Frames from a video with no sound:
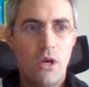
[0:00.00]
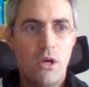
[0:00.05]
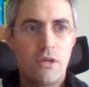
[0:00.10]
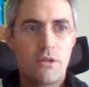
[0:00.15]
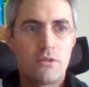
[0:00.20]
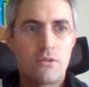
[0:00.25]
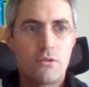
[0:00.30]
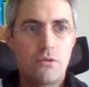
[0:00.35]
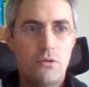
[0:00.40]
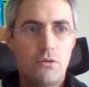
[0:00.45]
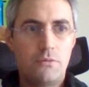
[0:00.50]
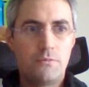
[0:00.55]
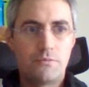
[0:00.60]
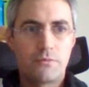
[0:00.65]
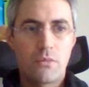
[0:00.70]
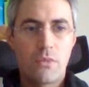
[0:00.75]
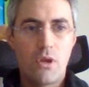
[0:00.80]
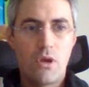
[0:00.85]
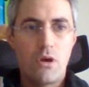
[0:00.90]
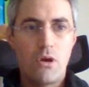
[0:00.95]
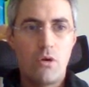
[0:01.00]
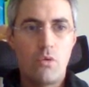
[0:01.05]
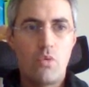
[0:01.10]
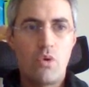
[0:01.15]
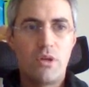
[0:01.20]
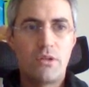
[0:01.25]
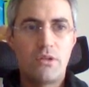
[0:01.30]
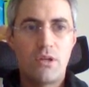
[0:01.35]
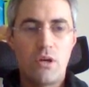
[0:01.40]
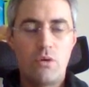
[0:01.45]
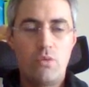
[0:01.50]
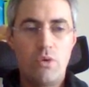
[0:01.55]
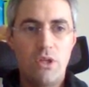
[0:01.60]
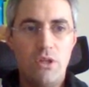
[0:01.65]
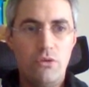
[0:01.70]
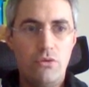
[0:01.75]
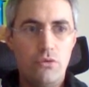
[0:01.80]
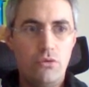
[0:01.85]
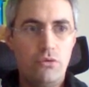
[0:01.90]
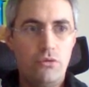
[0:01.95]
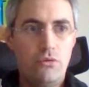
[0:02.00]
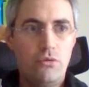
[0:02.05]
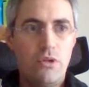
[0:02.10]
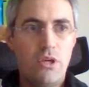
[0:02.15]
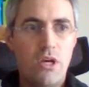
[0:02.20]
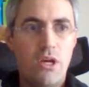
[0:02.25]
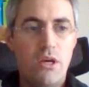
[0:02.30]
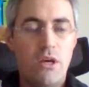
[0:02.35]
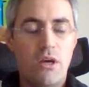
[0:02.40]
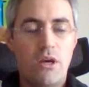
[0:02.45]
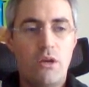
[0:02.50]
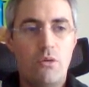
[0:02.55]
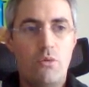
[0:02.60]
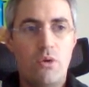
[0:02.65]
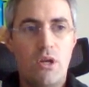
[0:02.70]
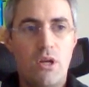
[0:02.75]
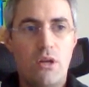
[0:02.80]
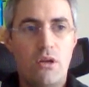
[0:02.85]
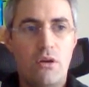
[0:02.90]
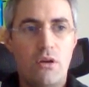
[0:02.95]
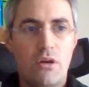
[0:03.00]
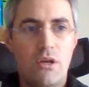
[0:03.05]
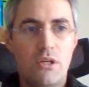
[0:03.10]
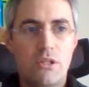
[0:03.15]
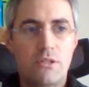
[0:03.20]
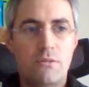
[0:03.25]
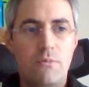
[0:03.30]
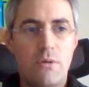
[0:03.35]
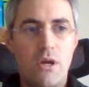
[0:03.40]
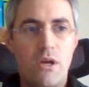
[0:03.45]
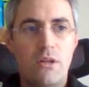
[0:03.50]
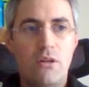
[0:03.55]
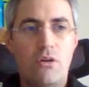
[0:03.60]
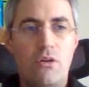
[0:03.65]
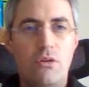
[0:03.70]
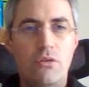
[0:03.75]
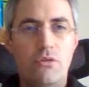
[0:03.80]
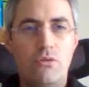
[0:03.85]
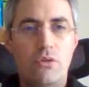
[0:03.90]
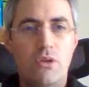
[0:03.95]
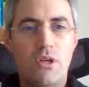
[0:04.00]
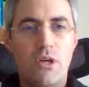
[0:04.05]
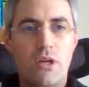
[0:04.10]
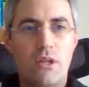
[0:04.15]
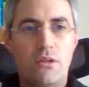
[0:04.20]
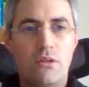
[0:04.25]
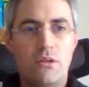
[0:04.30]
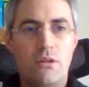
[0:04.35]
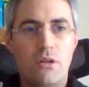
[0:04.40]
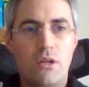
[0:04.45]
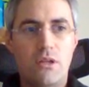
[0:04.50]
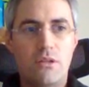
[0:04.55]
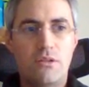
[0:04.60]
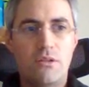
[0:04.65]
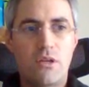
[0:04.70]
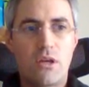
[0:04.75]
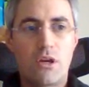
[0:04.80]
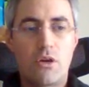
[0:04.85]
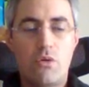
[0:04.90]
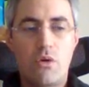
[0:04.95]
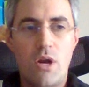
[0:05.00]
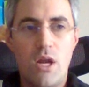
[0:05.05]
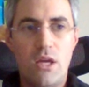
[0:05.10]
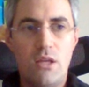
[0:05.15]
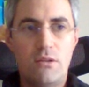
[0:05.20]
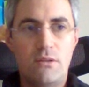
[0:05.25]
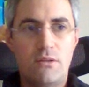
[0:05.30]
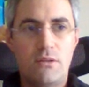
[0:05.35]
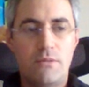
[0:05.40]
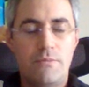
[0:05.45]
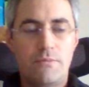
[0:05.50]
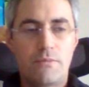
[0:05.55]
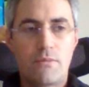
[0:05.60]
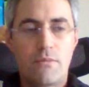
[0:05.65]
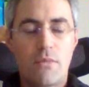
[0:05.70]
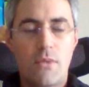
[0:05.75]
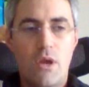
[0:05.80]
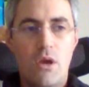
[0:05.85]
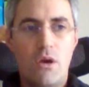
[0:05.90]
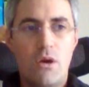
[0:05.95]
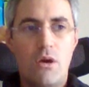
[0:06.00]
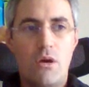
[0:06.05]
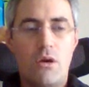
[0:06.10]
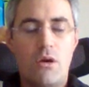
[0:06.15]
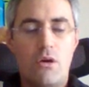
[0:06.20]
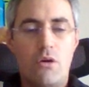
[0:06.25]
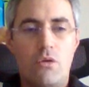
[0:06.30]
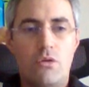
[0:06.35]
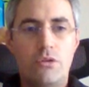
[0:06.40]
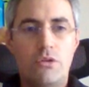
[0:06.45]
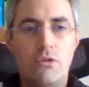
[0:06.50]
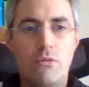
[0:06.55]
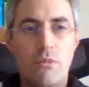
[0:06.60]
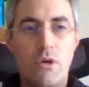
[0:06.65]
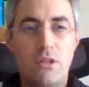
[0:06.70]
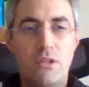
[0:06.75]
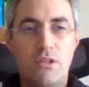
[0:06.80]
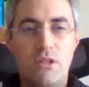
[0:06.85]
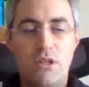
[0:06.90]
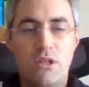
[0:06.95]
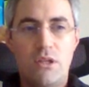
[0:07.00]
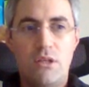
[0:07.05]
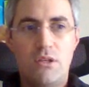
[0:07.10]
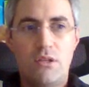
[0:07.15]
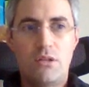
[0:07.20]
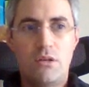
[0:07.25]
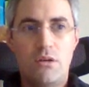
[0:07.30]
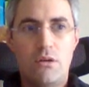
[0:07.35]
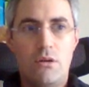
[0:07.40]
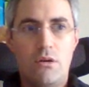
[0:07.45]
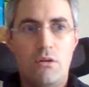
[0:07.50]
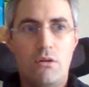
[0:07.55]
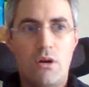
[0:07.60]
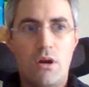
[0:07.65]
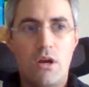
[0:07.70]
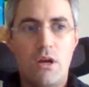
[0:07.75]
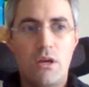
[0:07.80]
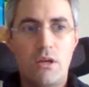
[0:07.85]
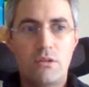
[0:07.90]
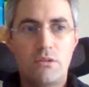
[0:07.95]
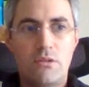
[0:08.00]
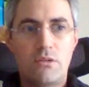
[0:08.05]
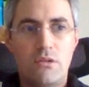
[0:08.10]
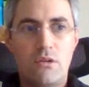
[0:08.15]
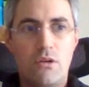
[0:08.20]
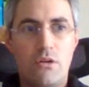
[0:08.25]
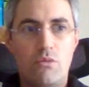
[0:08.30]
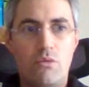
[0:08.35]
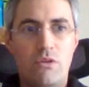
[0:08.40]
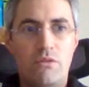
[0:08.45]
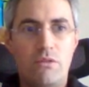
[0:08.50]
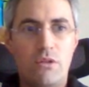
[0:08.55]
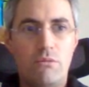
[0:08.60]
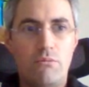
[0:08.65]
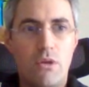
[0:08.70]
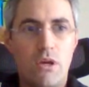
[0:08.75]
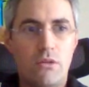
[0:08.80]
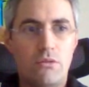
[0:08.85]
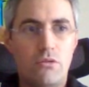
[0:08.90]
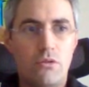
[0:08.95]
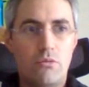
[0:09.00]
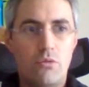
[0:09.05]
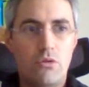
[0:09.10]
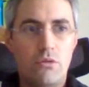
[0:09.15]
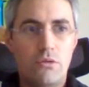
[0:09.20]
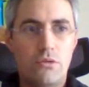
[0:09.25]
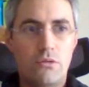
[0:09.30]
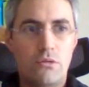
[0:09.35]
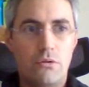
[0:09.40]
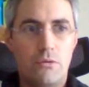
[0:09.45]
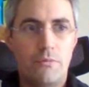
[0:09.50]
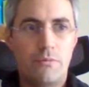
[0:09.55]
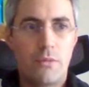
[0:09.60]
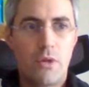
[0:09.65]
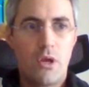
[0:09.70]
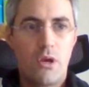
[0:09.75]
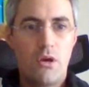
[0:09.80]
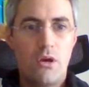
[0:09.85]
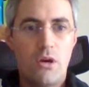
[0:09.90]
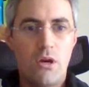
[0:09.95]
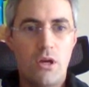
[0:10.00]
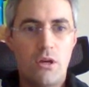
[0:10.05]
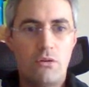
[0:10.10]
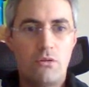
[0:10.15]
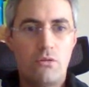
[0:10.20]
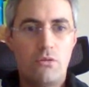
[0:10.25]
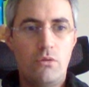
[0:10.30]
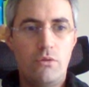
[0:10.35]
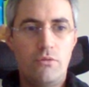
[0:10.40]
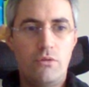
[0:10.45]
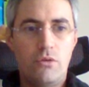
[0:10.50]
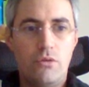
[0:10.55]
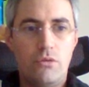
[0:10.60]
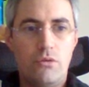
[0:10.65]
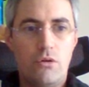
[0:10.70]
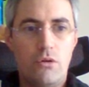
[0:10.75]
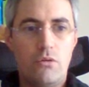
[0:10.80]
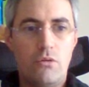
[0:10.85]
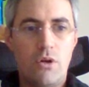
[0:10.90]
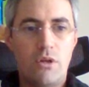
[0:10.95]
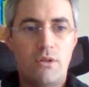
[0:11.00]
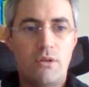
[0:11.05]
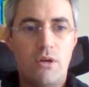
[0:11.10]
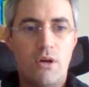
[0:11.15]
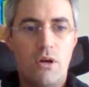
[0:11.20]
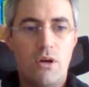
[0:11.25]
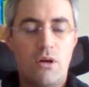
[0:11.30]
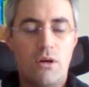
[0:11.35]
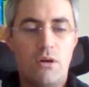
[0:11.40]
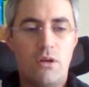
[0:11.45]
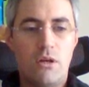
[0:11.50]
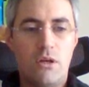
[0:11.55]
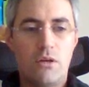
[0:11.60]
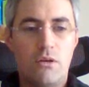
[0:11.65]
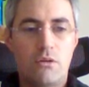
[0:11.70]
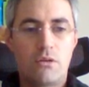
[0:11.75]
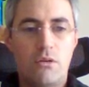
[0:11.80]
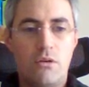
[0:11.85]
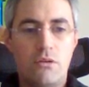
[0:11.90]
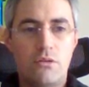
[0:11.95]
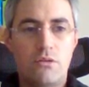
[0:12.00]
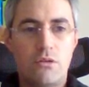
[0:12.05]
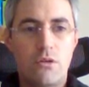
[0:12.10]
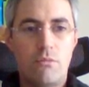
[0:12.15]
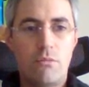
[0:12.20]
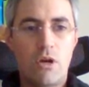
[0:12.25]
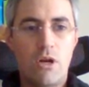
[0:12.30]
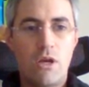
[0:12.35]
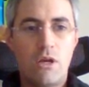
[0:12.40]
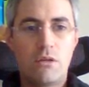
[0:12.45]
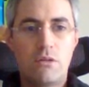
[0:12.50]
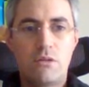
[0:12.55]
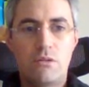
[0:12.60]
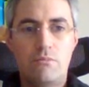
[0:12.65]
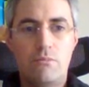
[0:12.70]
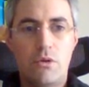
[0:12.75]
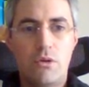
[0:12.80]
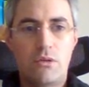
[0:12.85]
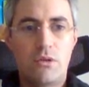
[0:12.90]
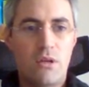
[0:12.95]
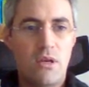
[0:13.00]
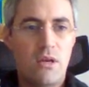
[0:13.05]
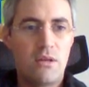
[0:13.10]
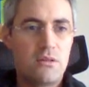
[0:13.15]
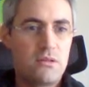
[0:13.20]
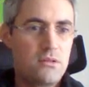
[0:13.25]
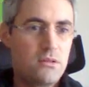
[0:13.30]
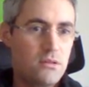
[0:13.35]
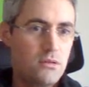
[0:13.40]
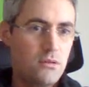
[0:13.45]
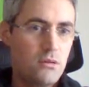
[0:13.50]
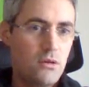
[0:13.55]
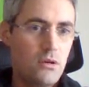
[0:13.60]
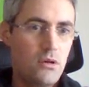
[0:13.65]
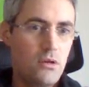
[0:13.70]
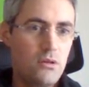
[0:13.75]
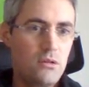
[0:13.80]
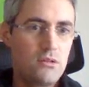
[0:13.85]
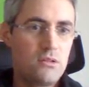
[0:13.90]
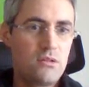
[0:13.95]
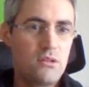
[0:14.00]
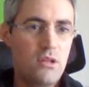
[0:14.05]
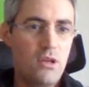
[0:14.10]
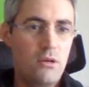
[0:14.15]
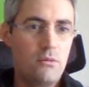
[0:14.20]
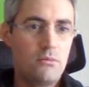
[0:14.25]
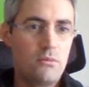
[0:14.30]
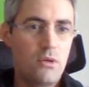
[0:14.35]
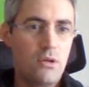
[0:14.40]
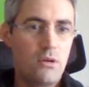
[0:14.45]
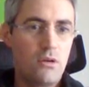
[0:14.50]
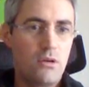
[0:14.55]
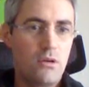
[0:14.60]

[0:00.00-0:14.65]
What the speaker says: So what I will do today, I will explain how you can, let's say, create automatic alerts within Matomo. So I don't know if you know what are custom alerts, but as its name